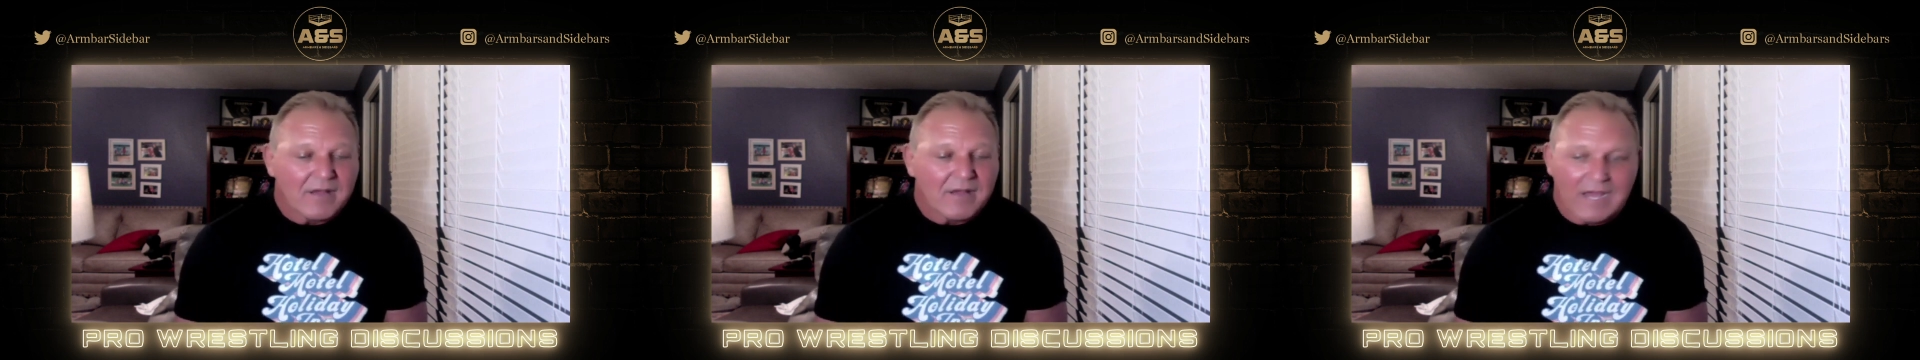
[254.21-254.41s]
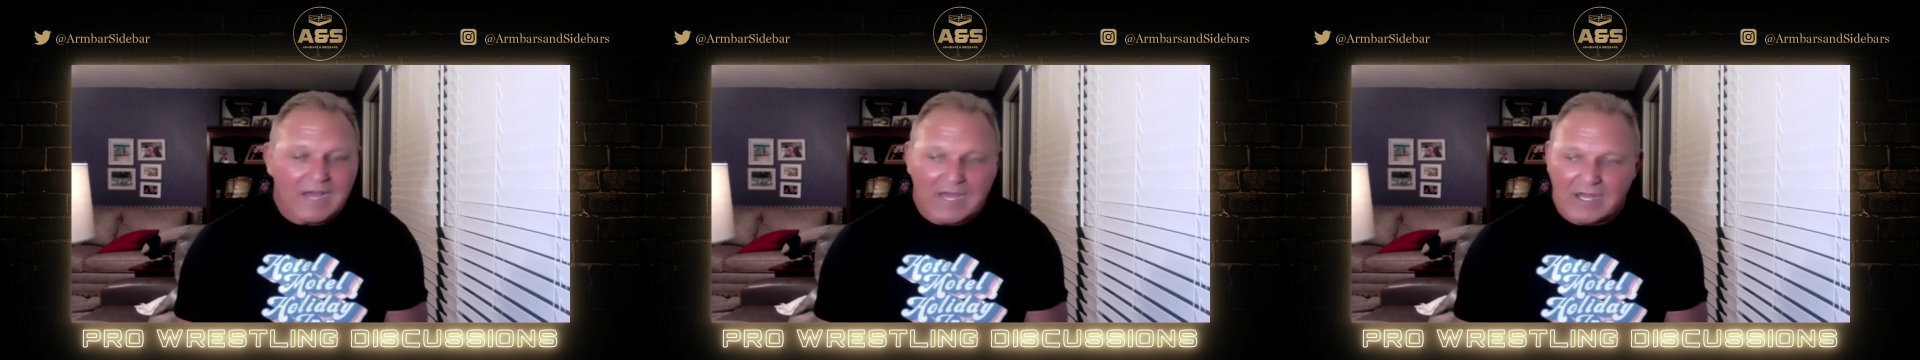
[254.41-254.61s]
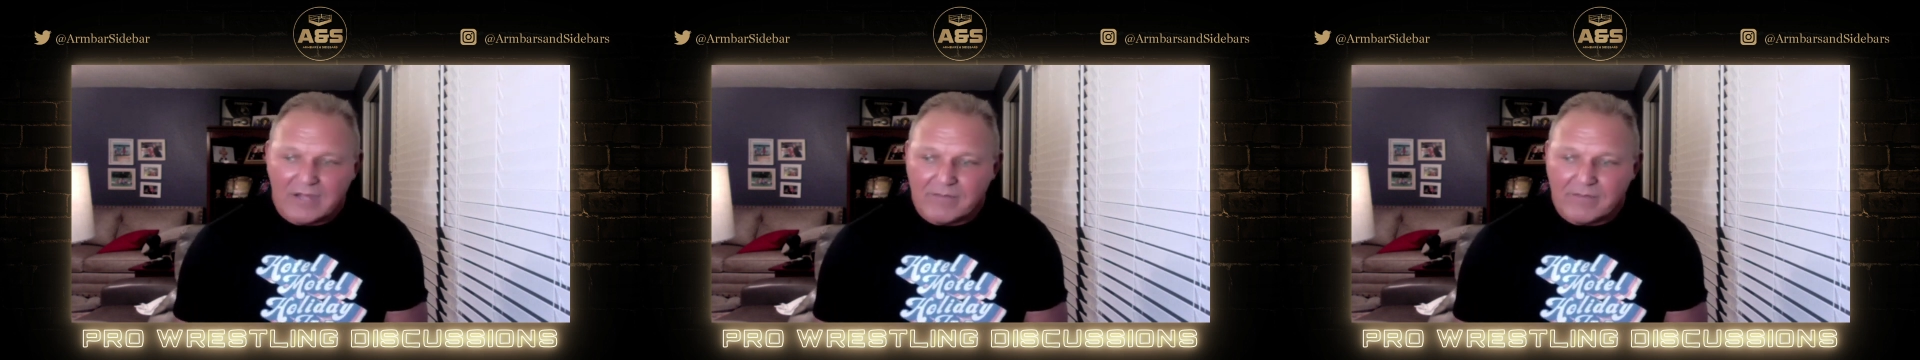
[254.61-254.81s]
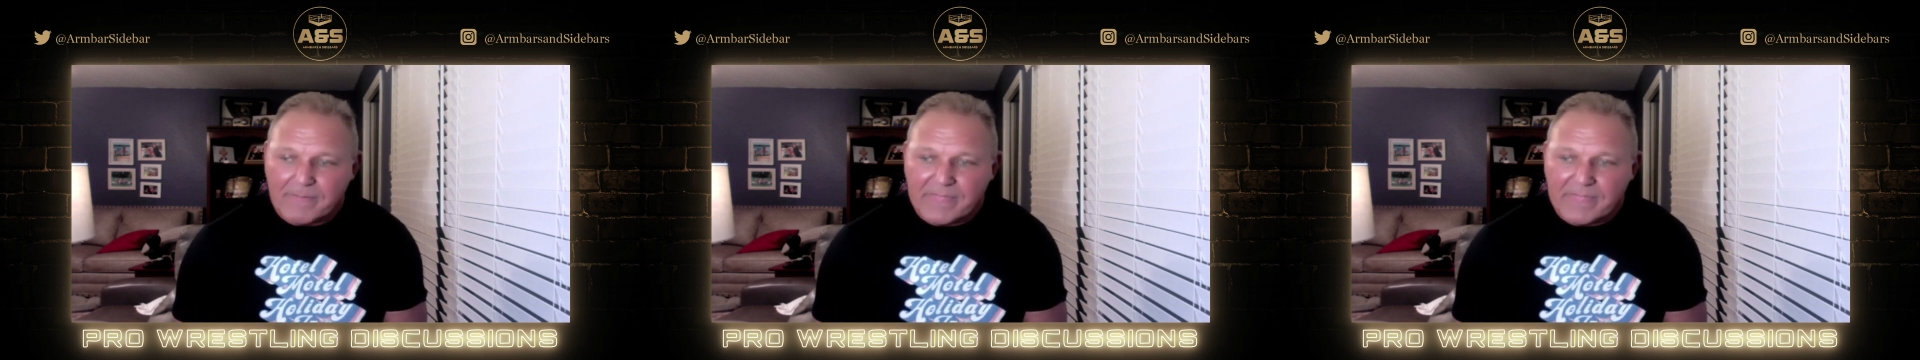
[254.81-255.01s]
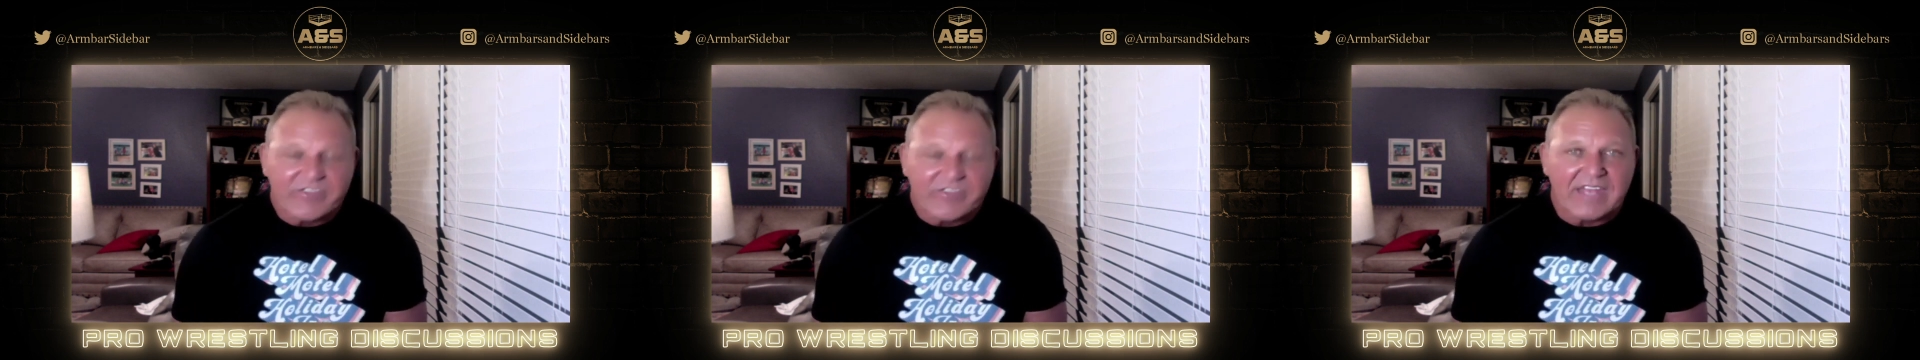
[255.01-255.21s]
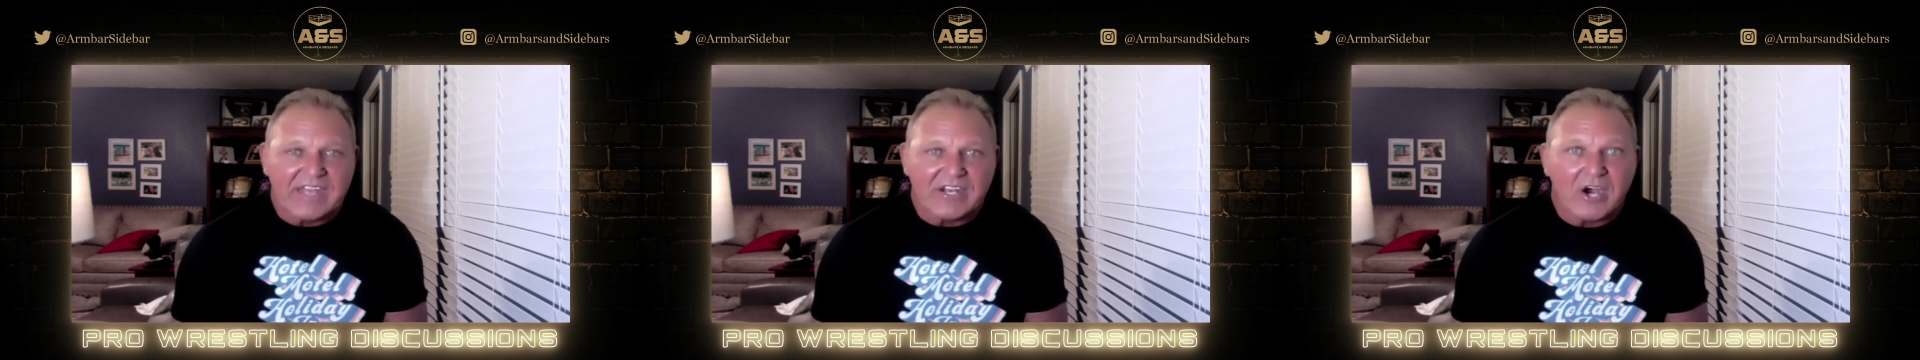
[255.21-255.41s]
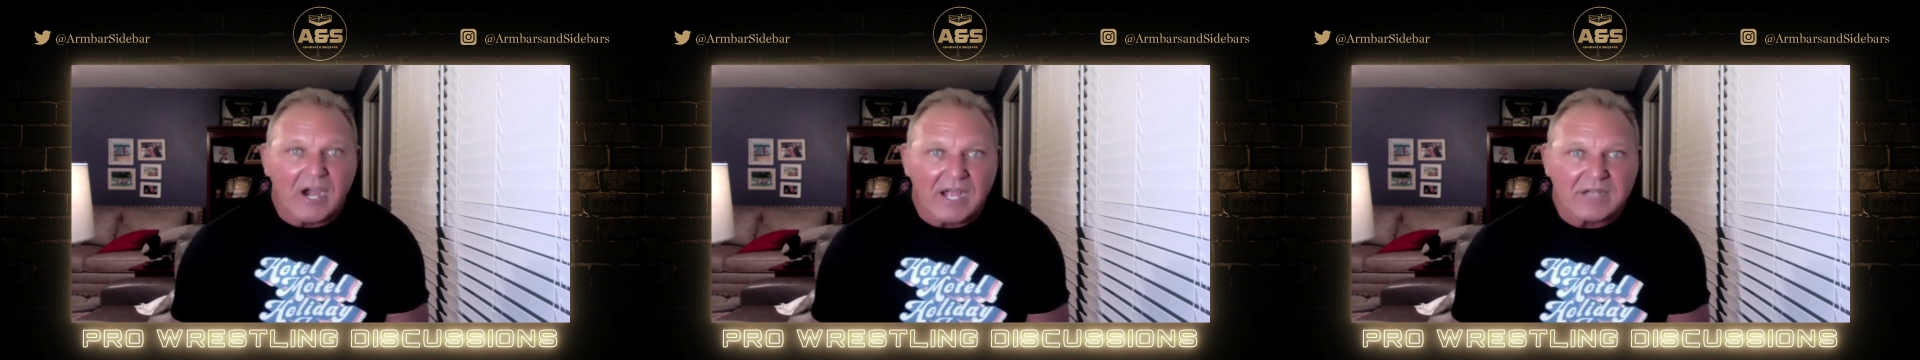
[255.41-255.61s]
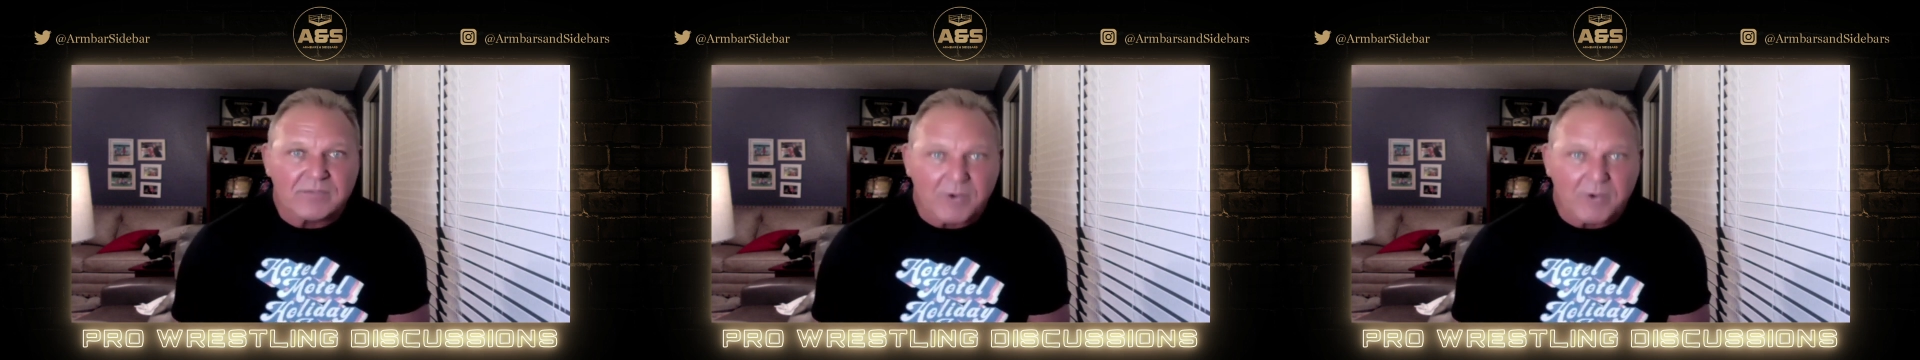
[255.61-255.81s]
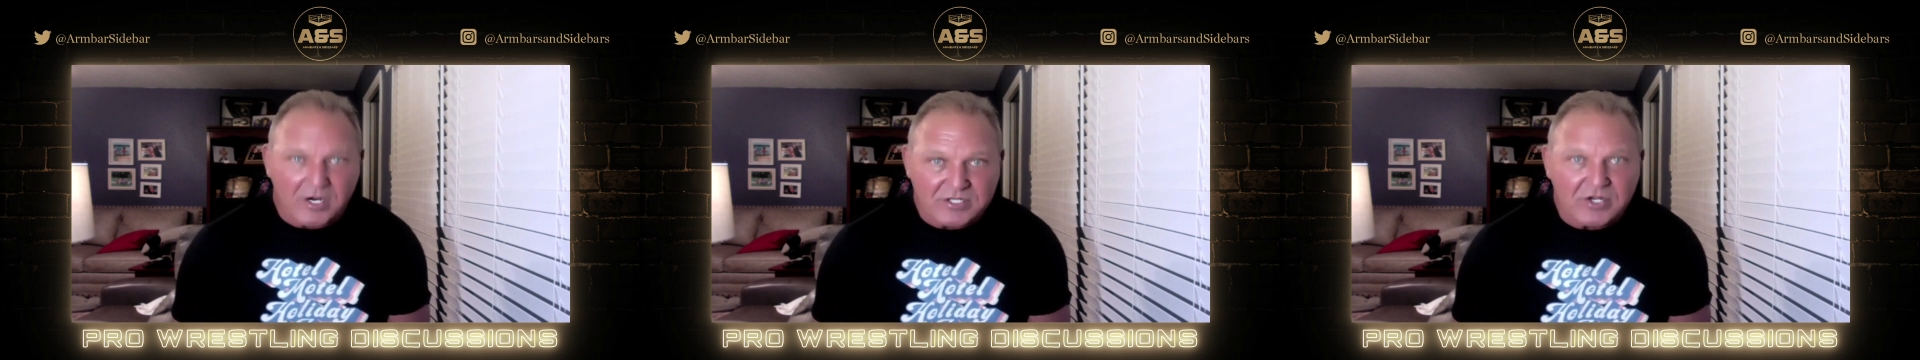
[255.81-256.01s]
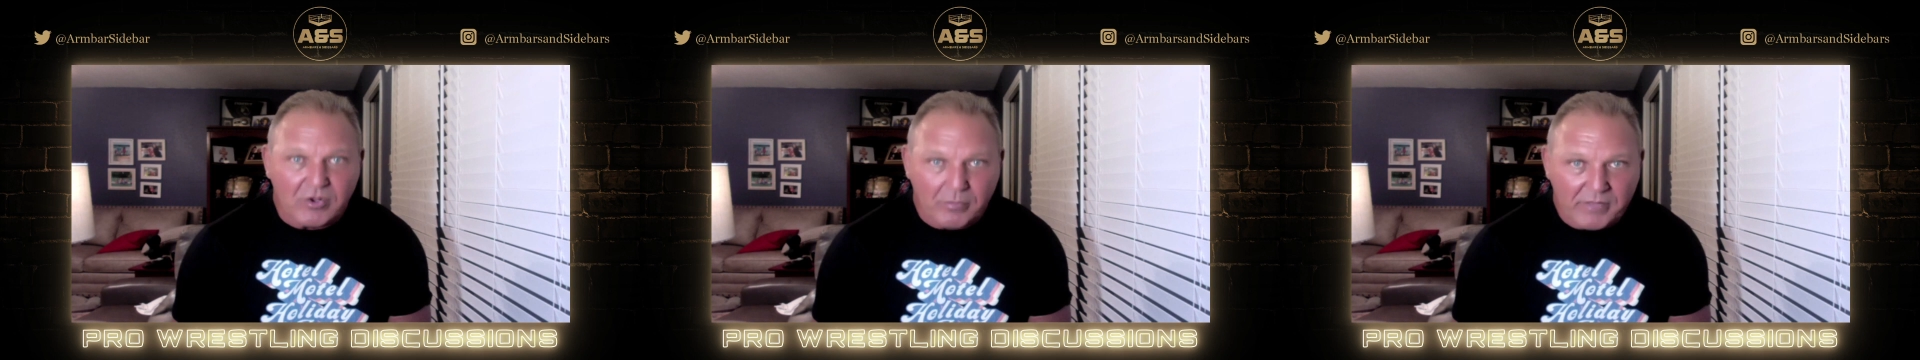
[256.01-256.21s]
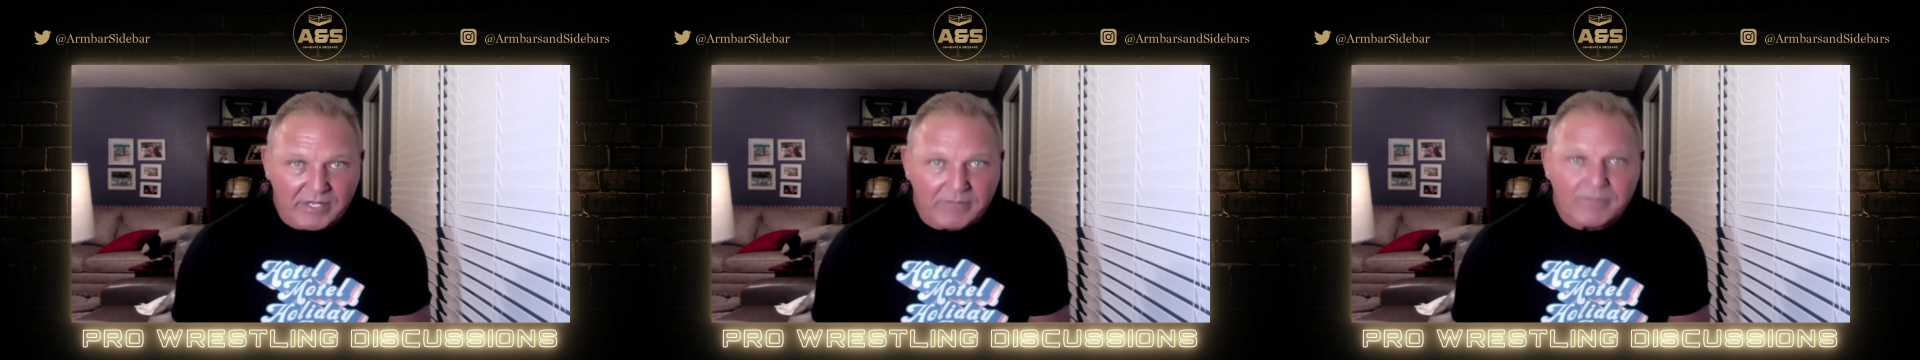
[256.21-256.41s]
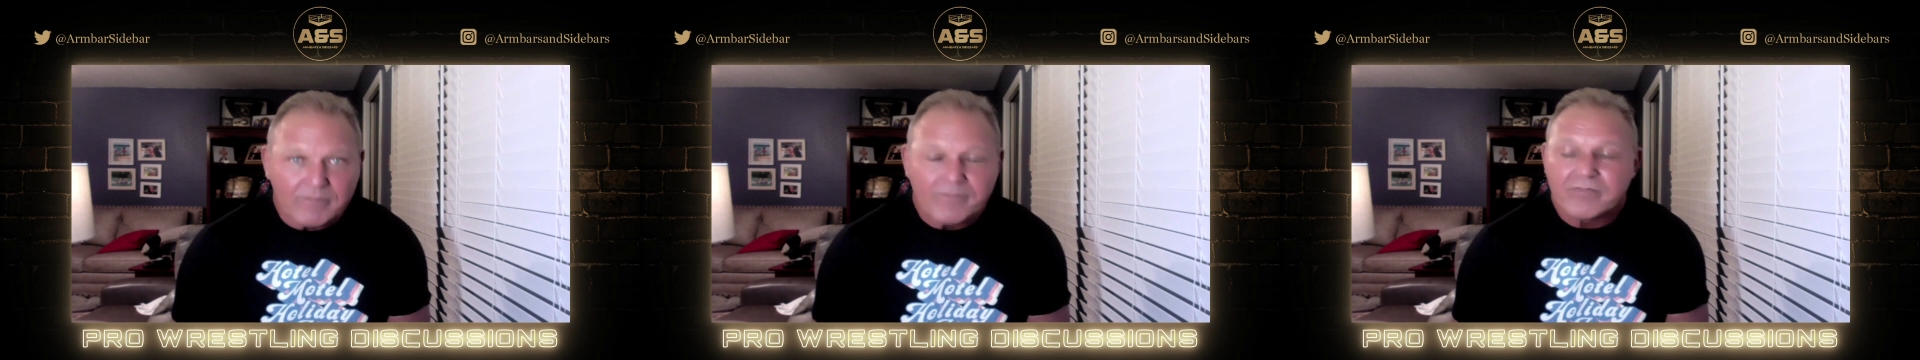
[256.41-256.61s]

can't. Skandar Akbar told me,